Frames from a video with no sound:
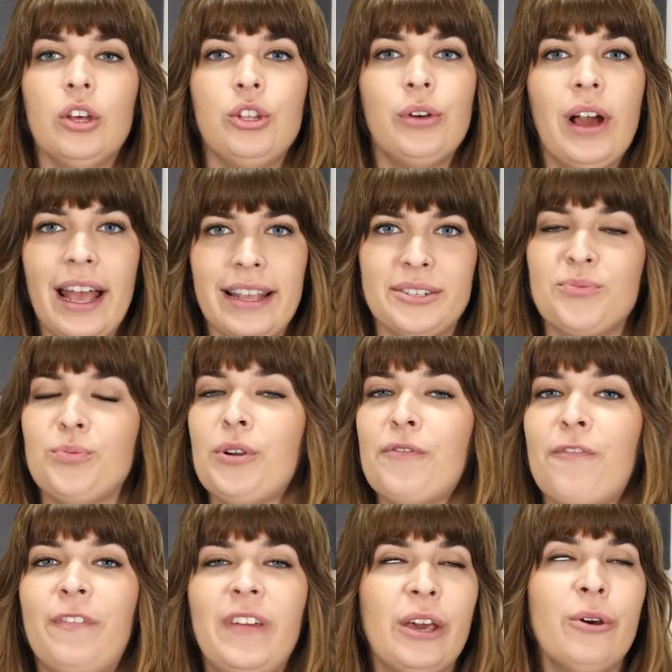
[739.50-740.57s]
You guys,
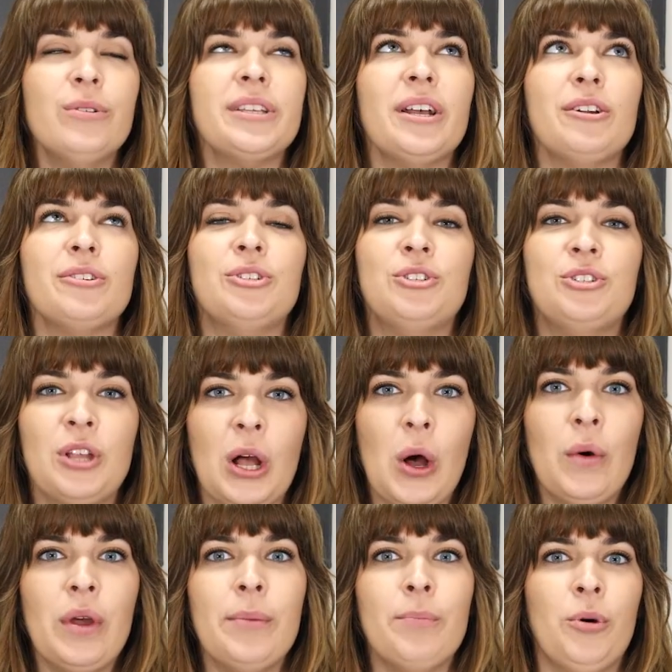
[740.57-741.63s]
reviews are
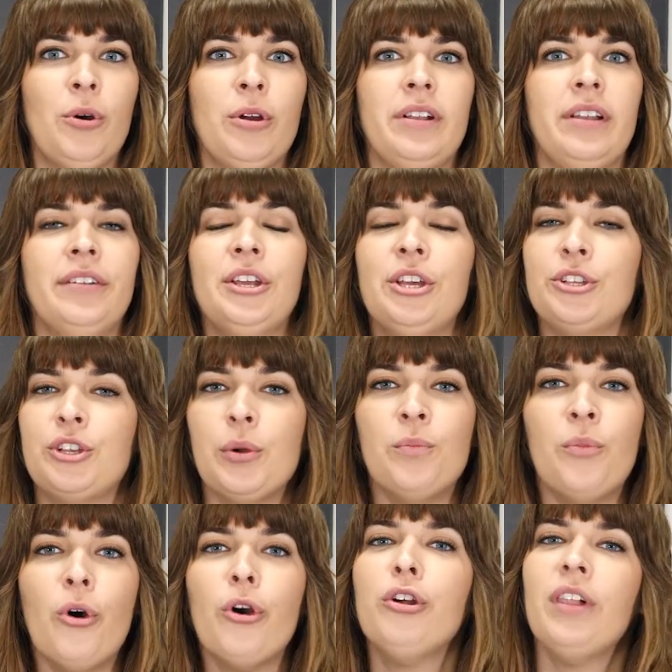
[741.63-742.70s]
so important. You're
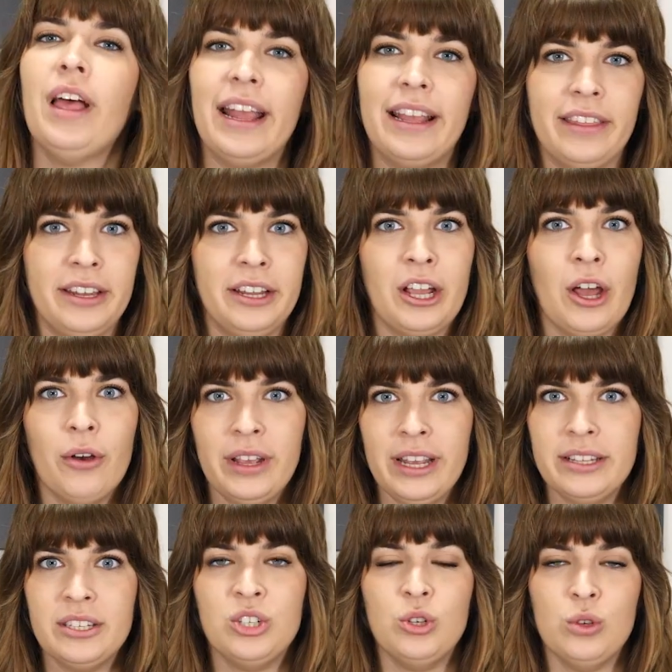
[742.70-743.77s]
more likely to go
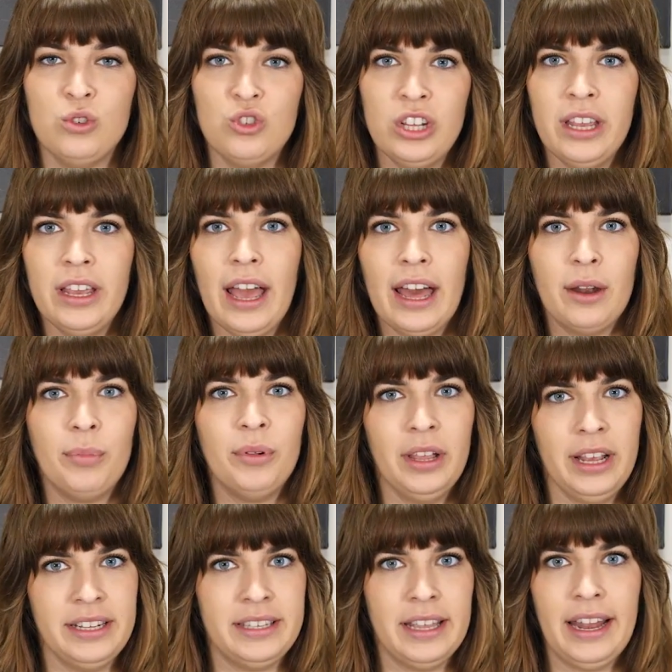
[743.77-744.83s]
eat sushi at a
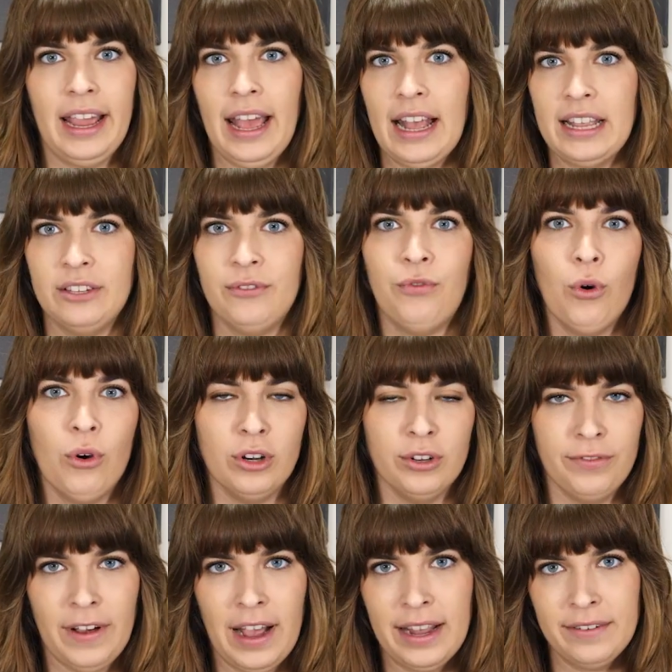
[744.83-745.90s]
place that has 4 or
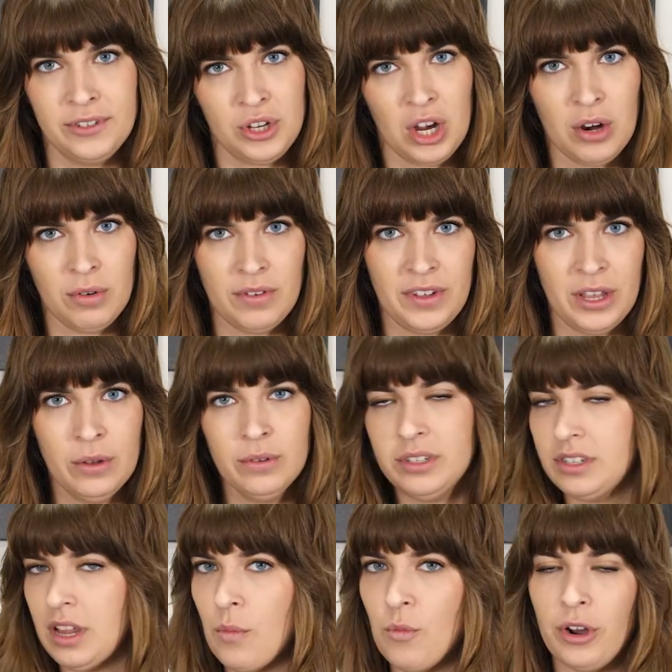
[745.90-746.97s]
5 star reviews
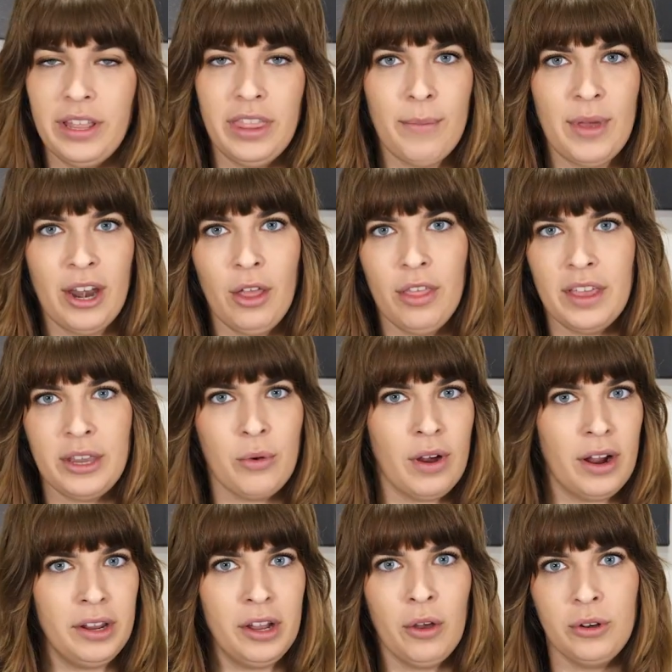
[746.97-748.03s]
somewhere in the middle than you
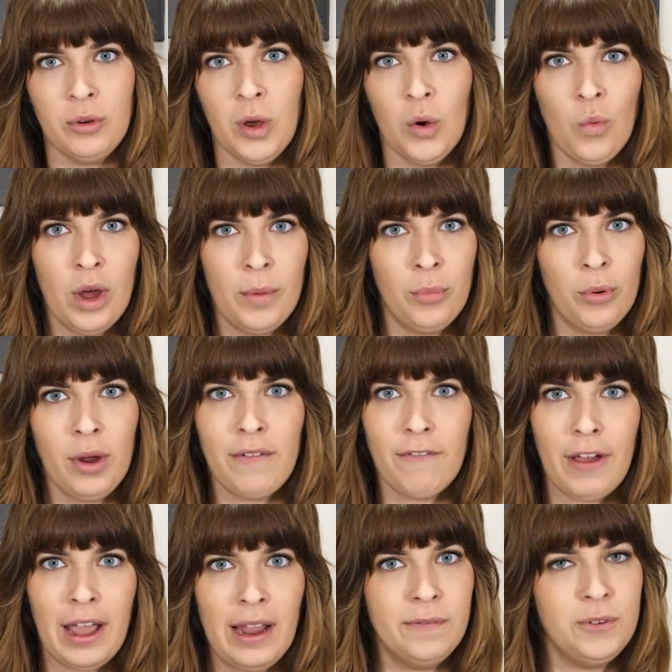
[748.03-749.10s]
are to go to a 1.5,
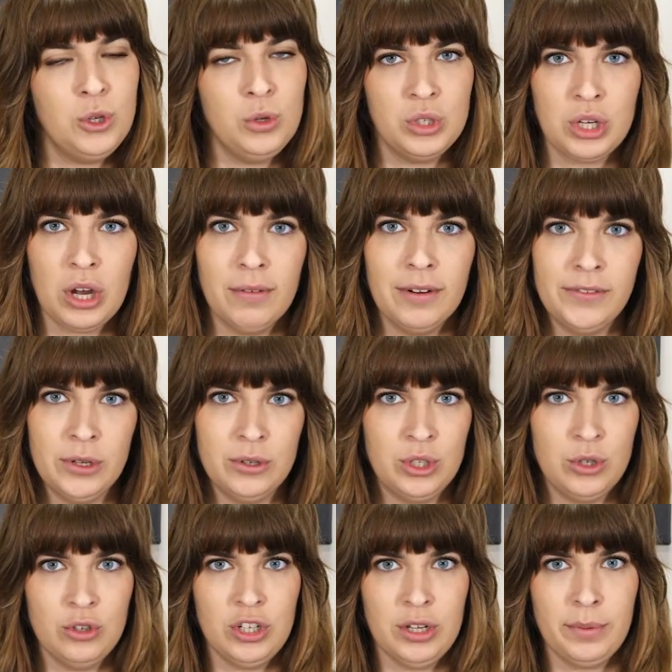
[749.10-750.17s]
2-star review
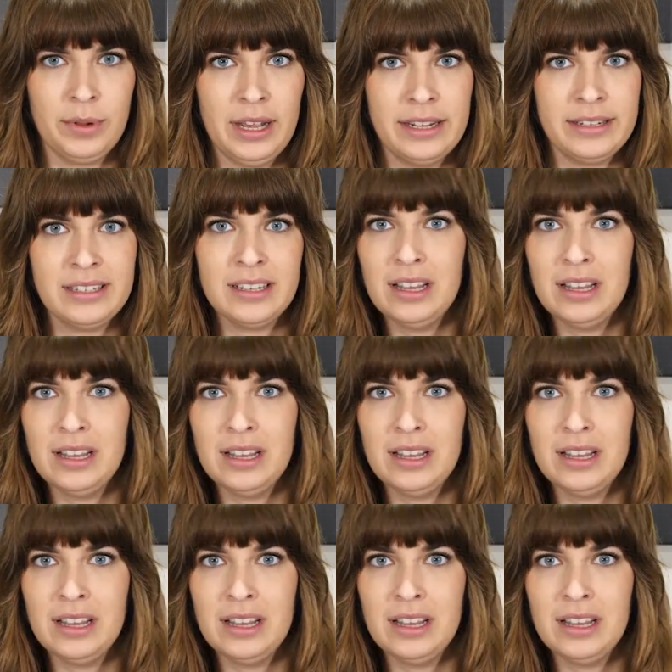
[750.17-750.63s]
sushi place.